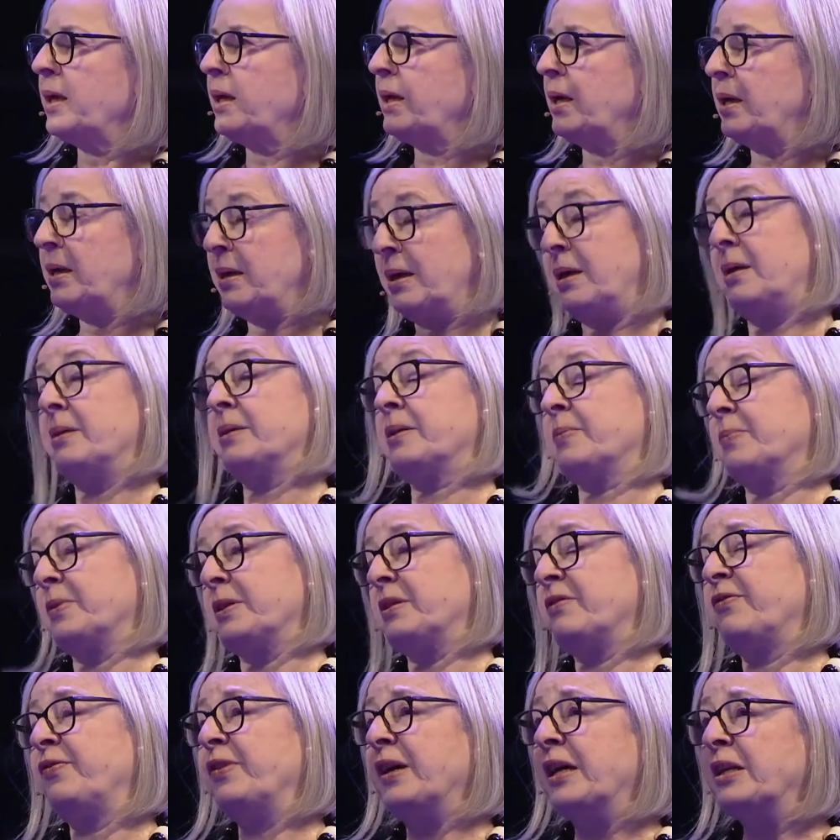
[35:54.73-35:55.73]
I asked
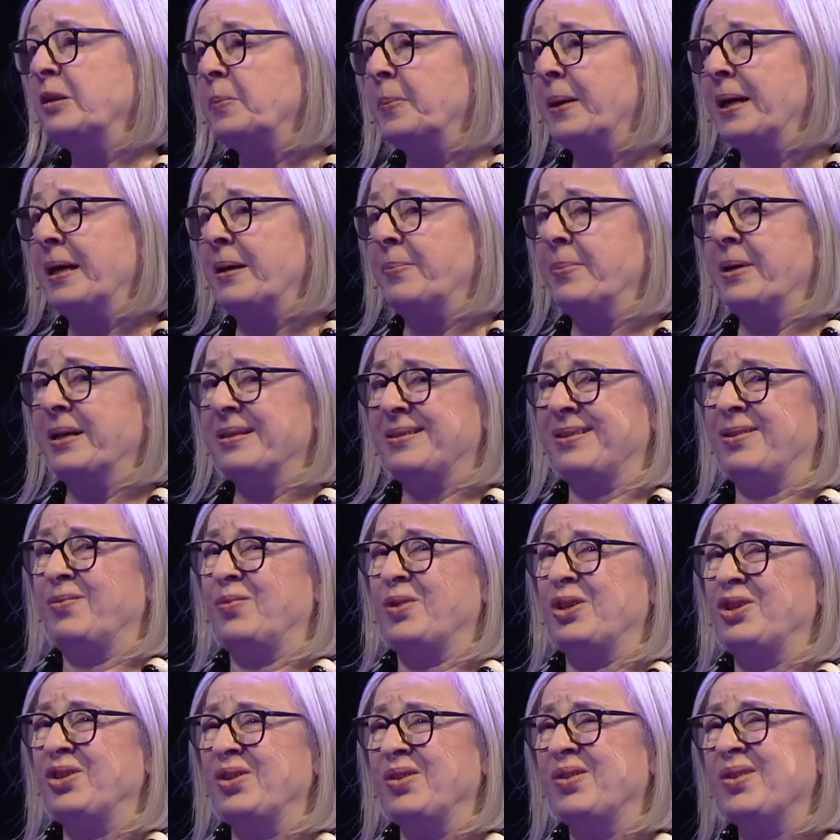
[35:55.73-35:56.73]
Mr. Feldbaum, I said,
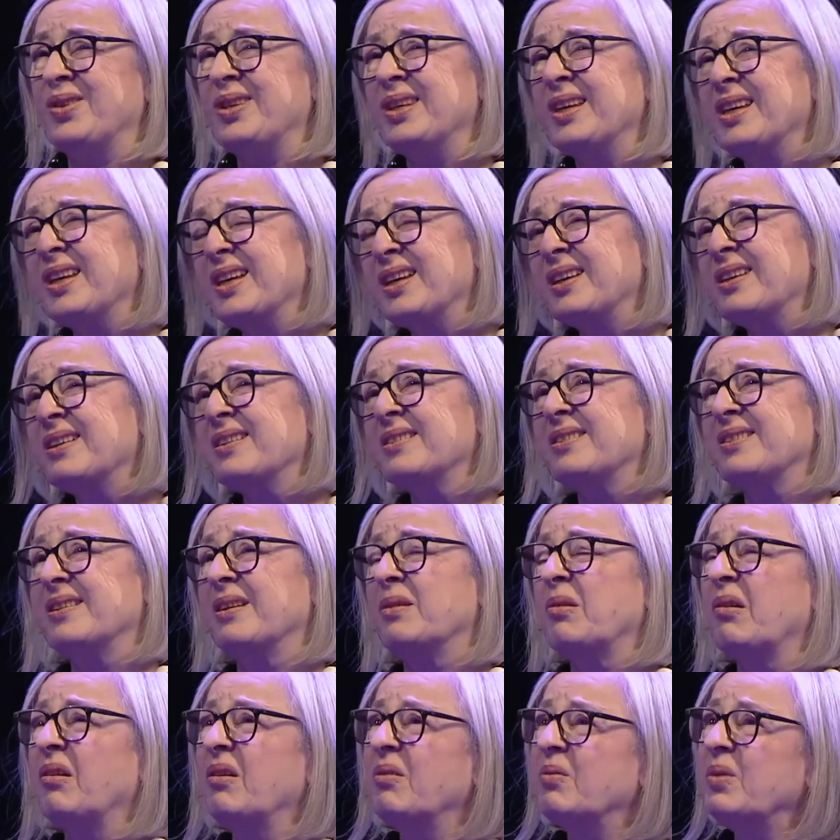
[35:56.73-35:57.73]
what do you think? He
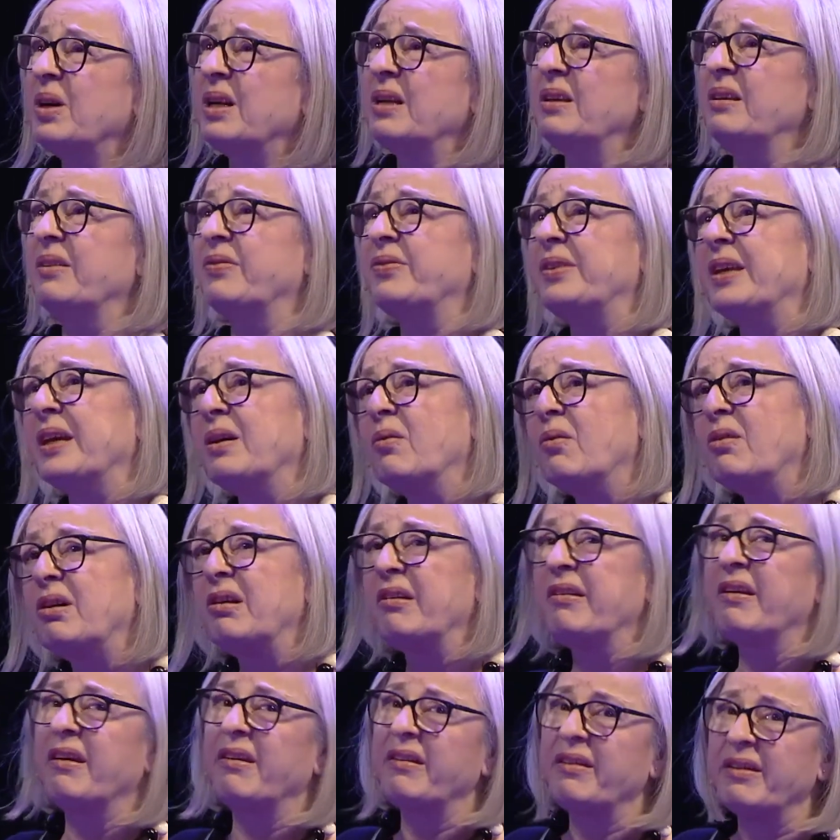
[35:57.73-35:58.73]
said, oh, well, if they
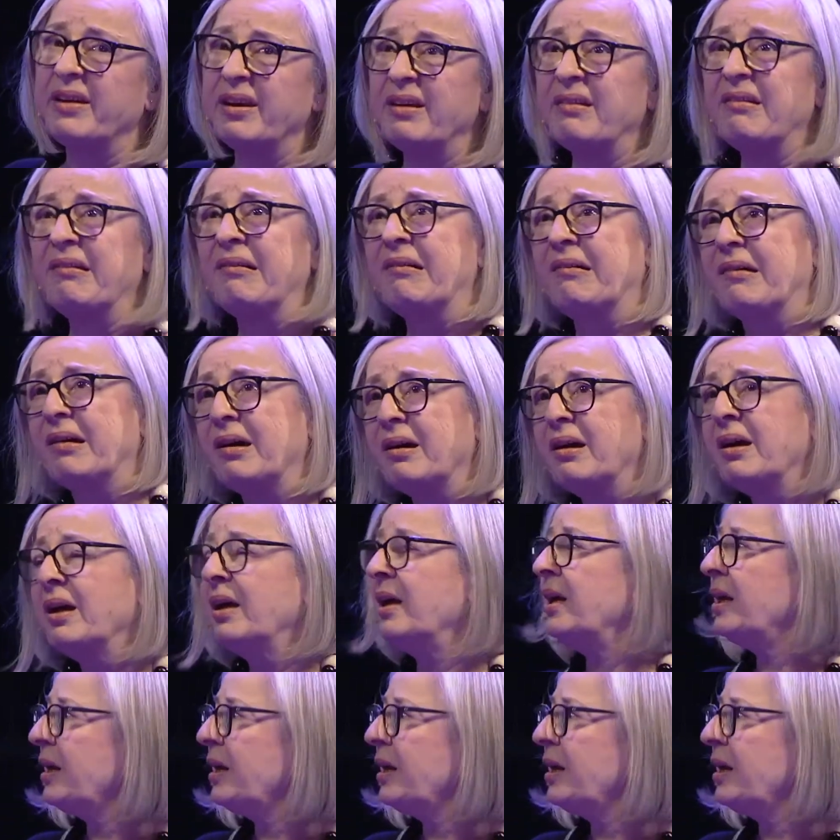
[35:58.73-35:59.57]
want it, no.